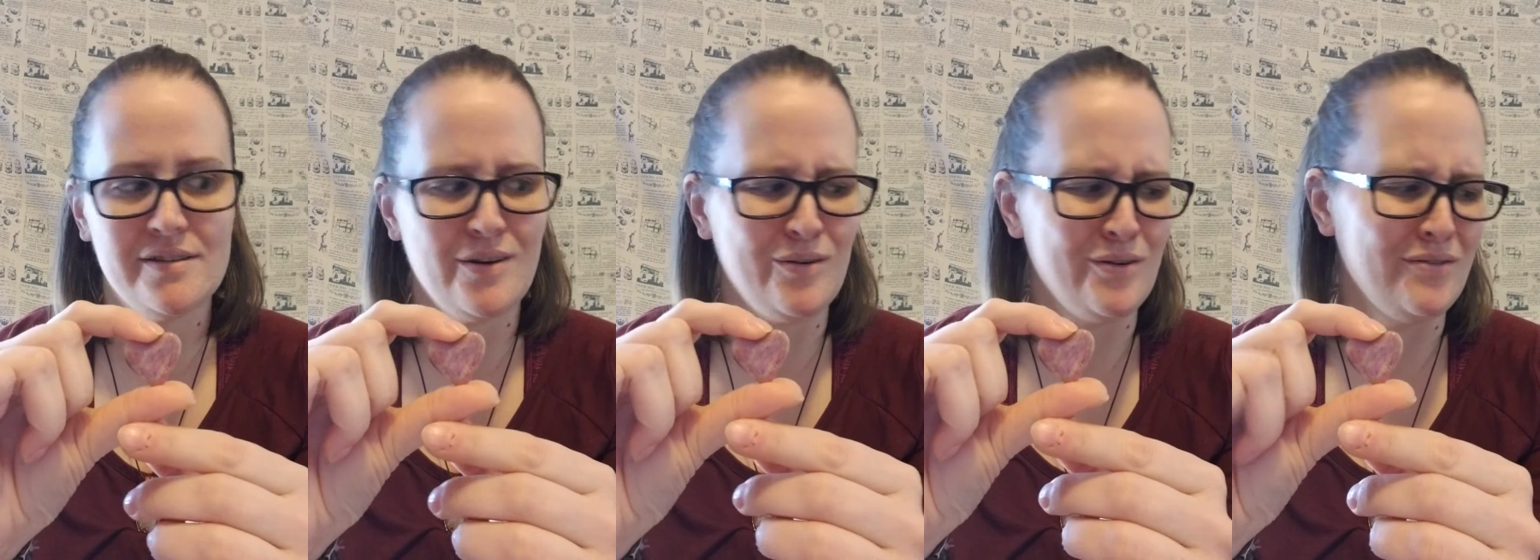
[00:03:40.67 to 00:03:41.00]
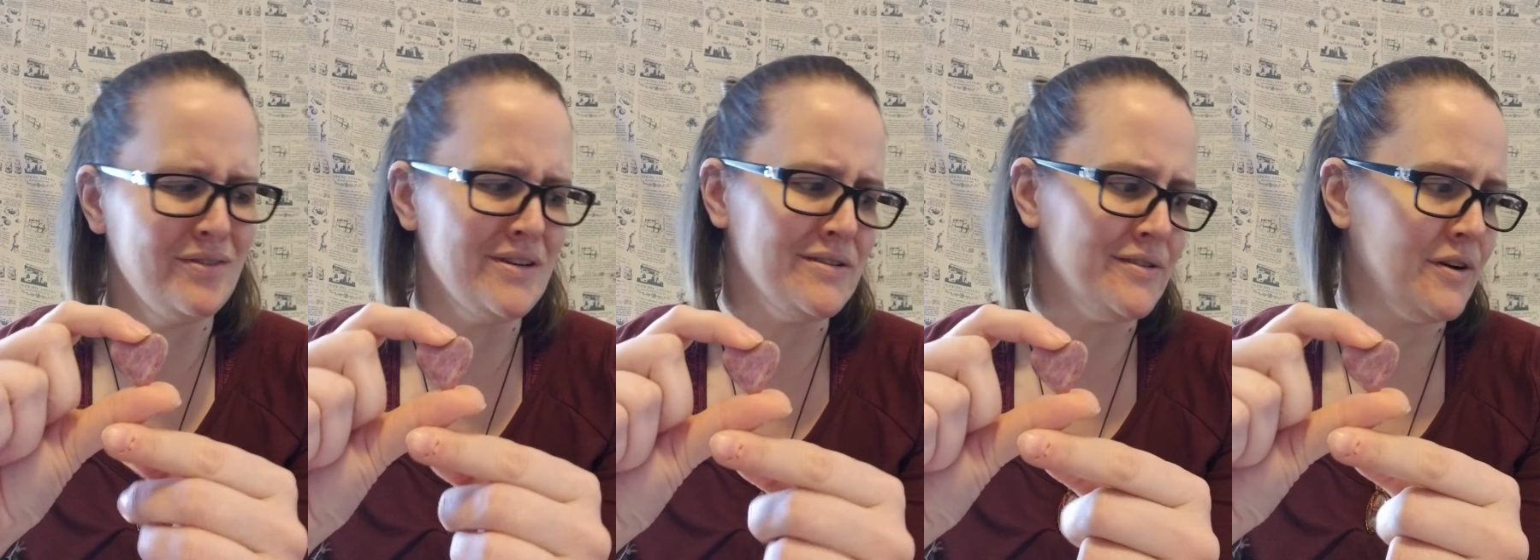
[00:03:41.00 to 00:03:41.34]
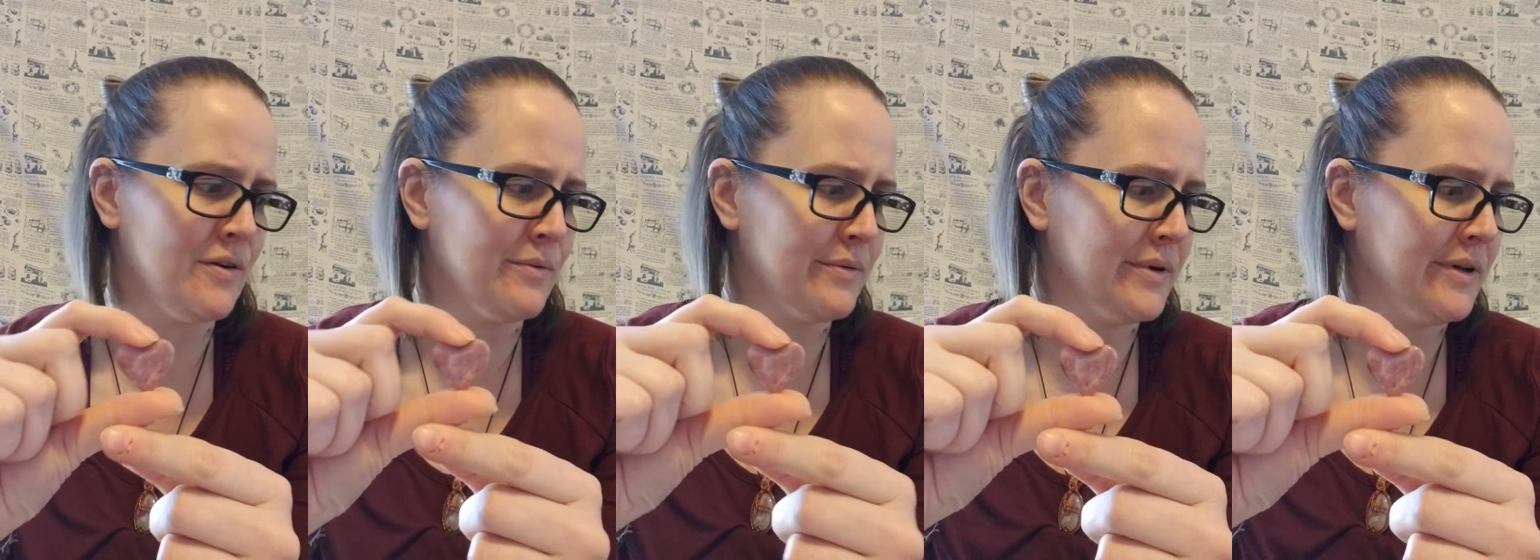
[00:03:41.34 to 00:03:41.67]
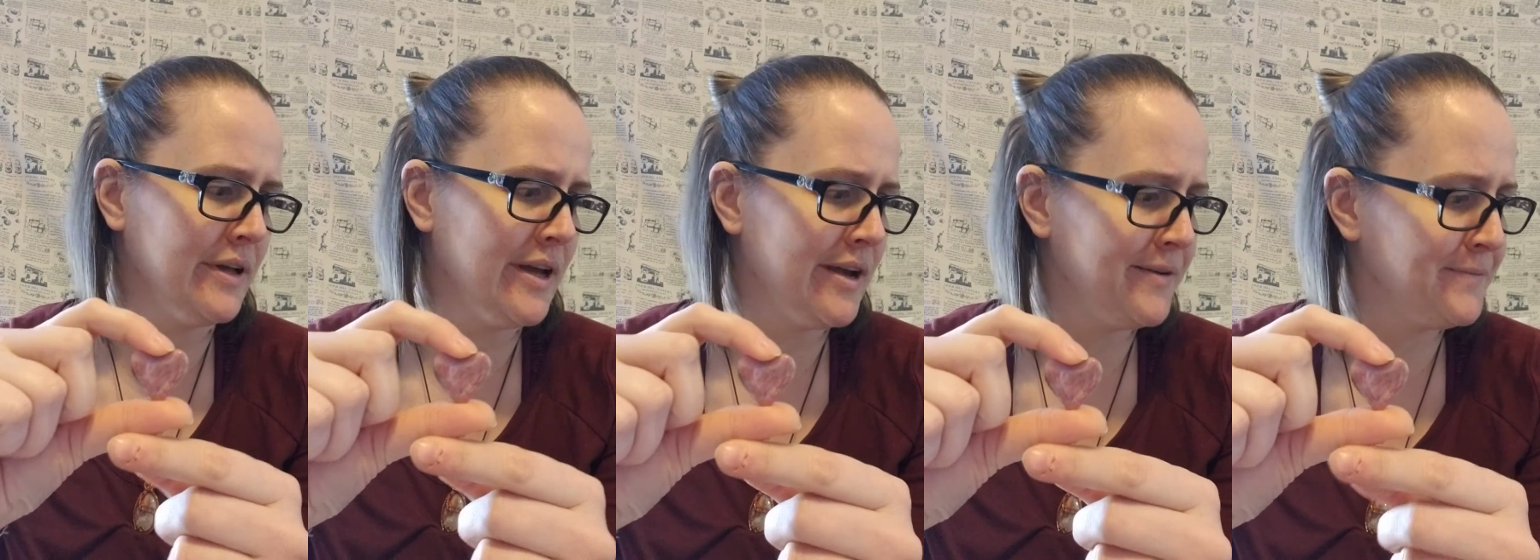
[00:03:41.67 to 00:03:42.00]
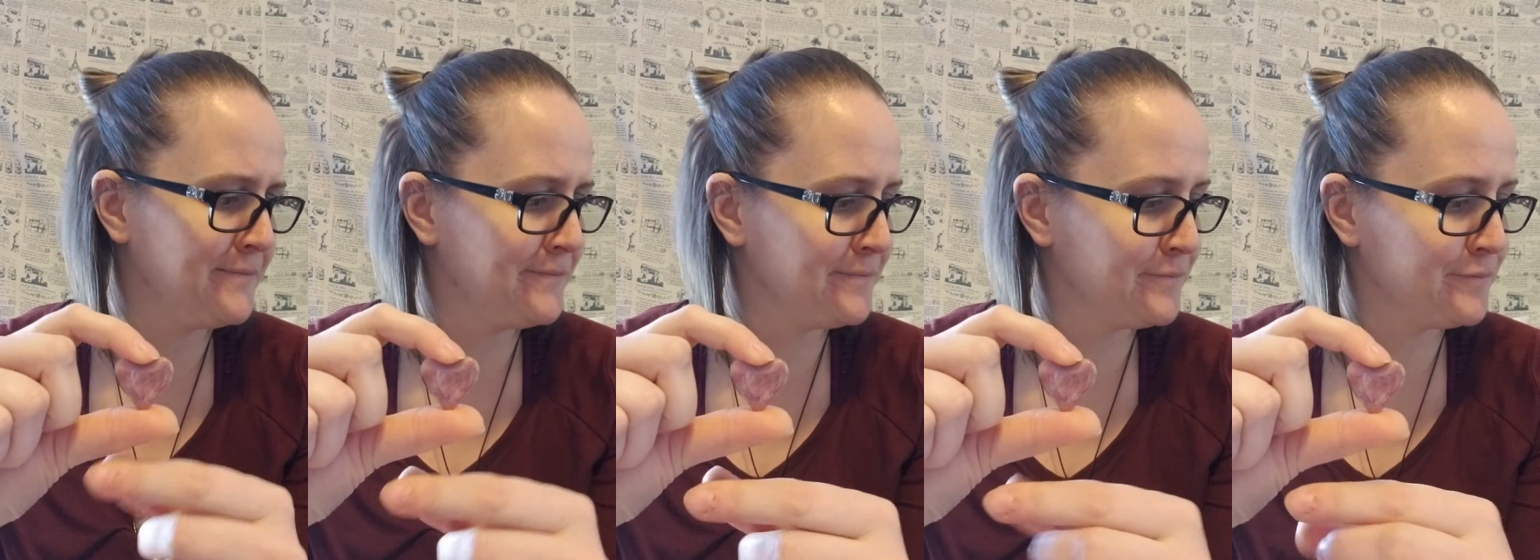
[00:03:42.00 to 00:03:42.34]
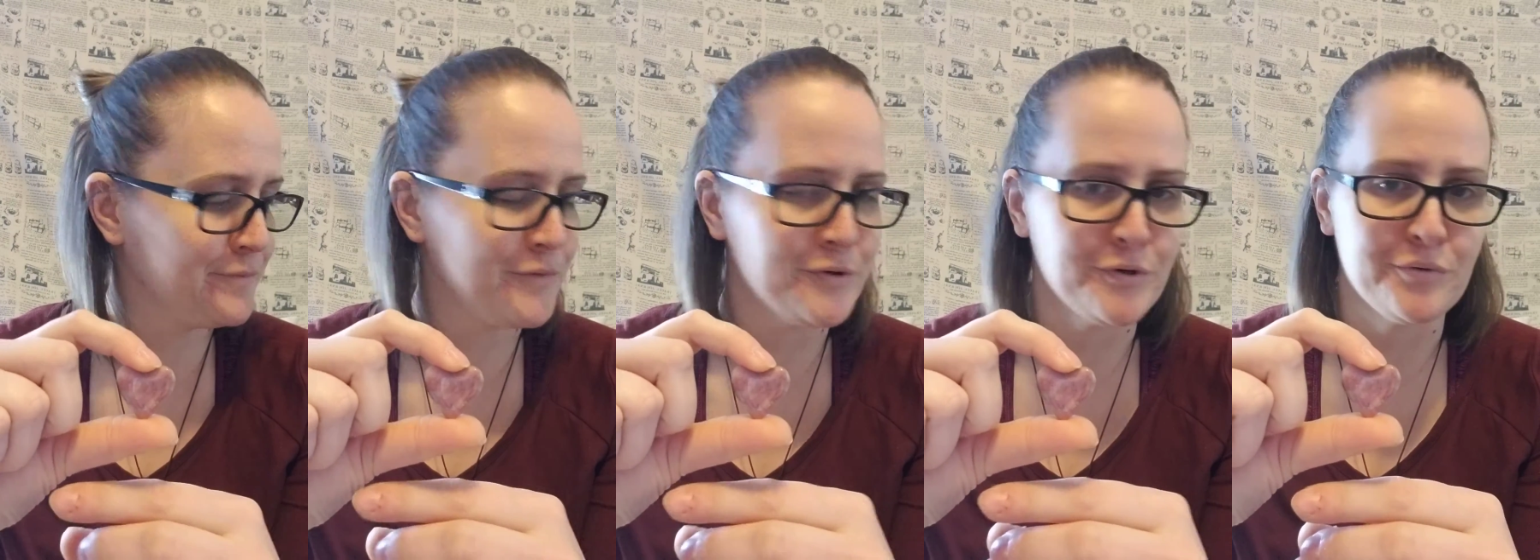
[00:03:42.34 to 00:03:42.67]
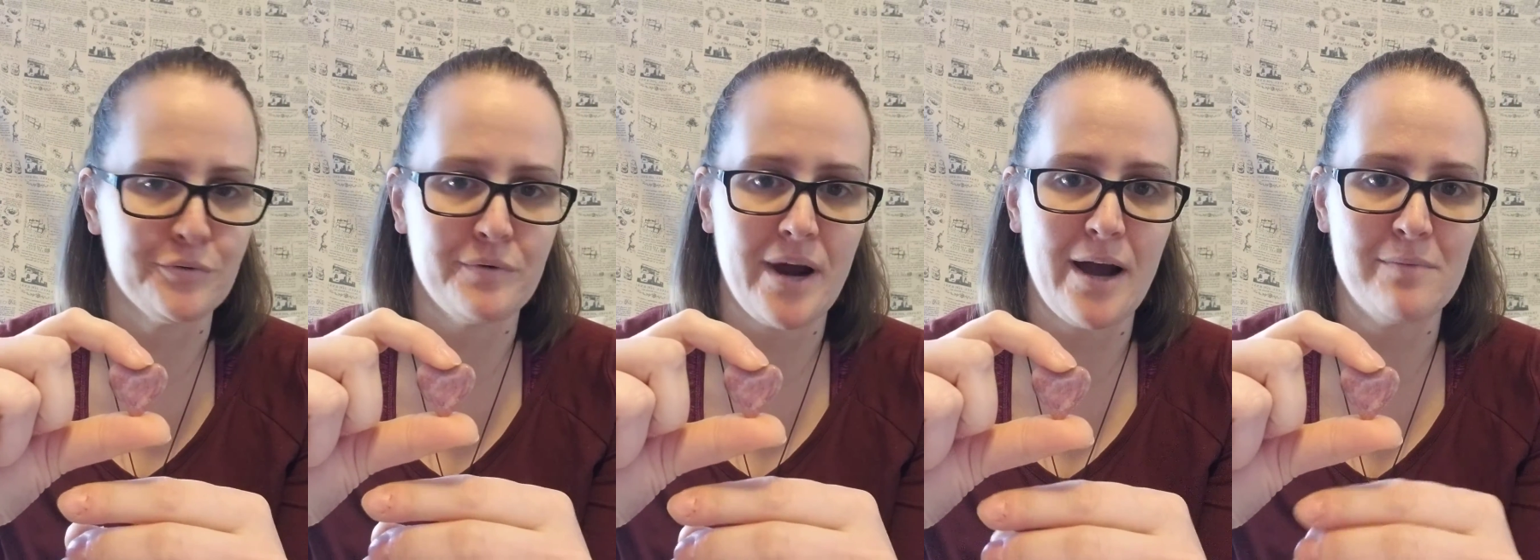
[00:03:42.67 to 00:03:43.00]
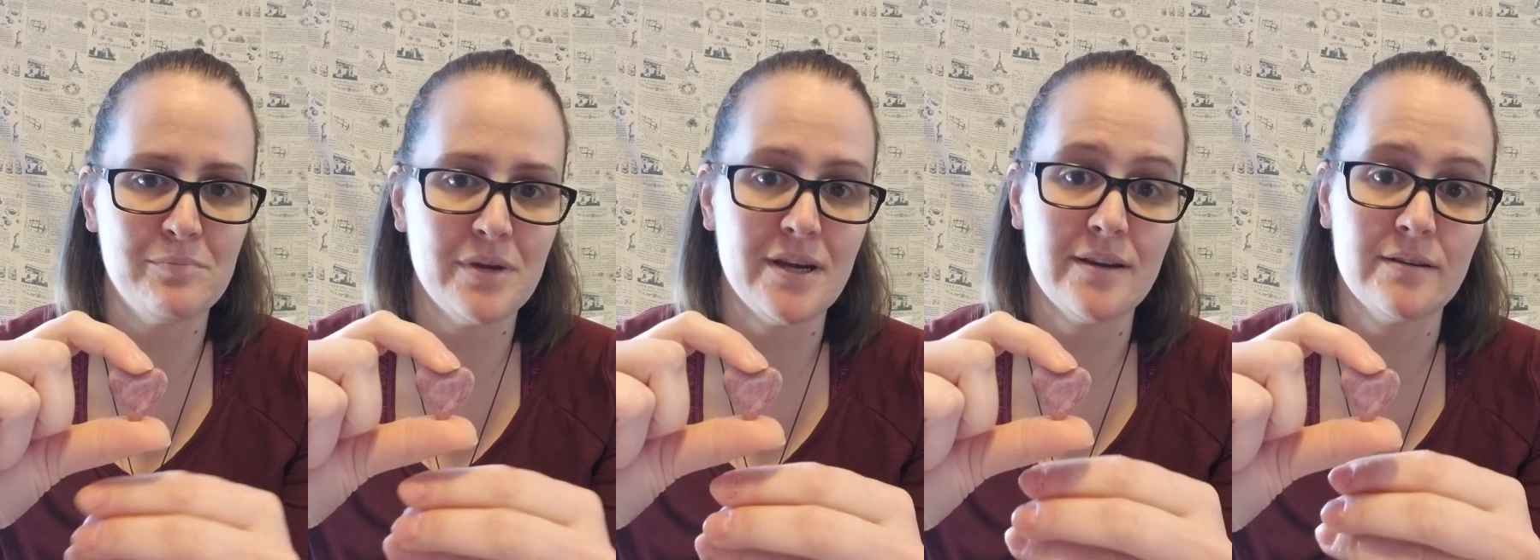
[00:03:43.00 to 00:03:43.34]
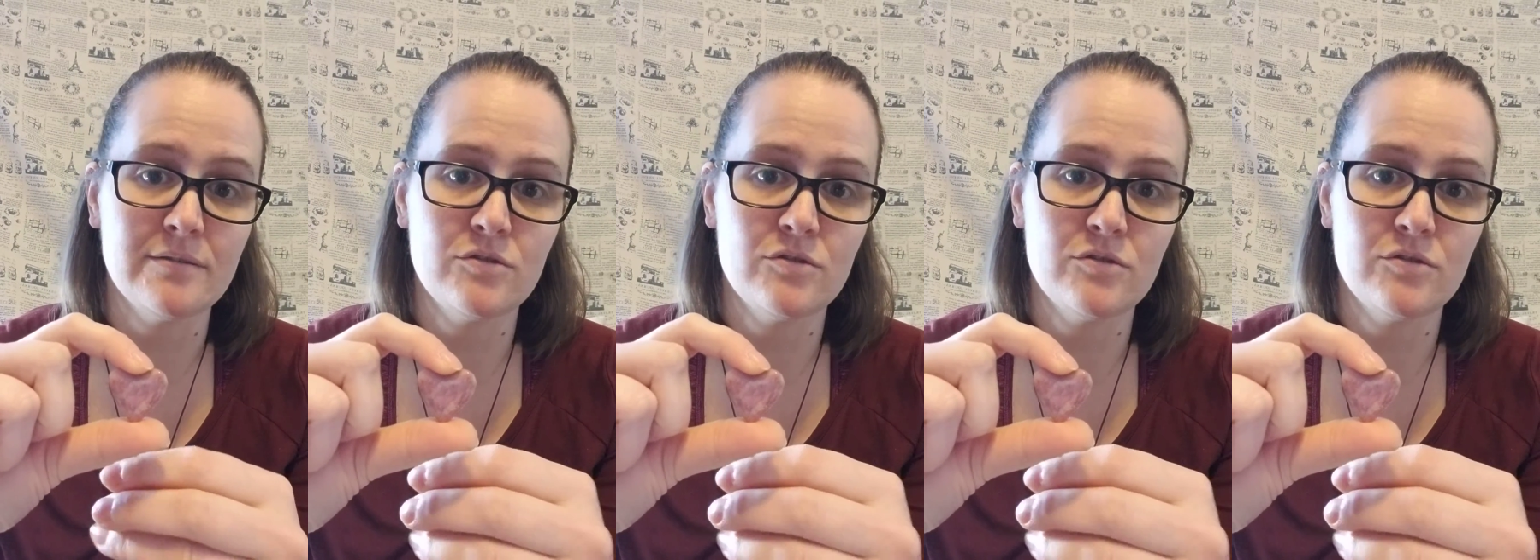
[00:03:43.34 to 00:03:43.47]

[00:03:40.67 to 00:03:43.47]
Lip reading: All of these are really for wrapping.